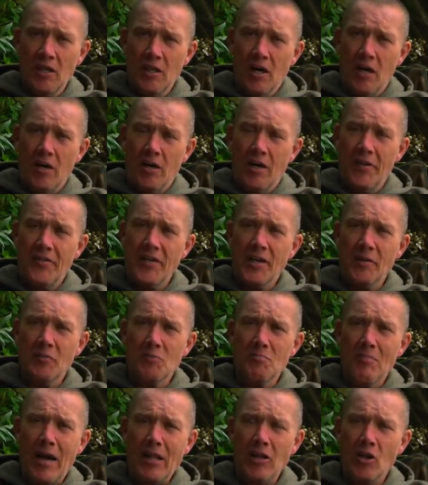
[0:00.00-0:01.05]
I think it
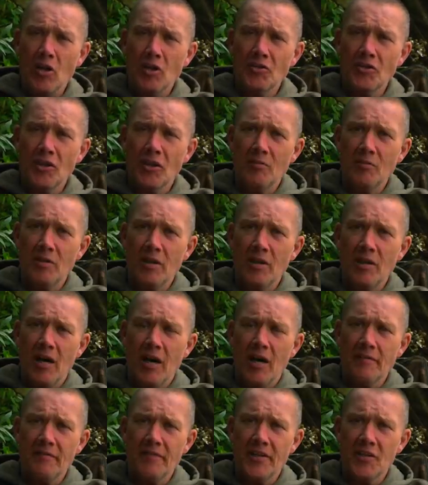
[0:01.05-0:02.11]
was mallard that
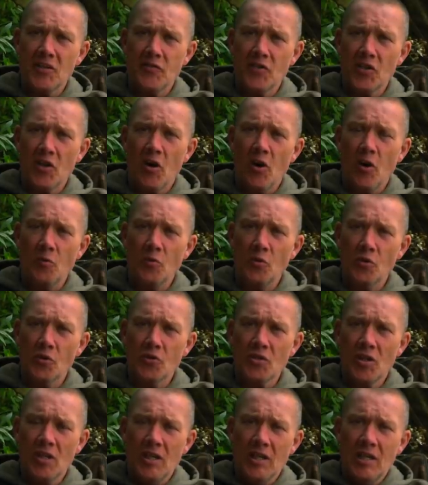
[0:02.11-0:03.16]
I fished for Carp Wars.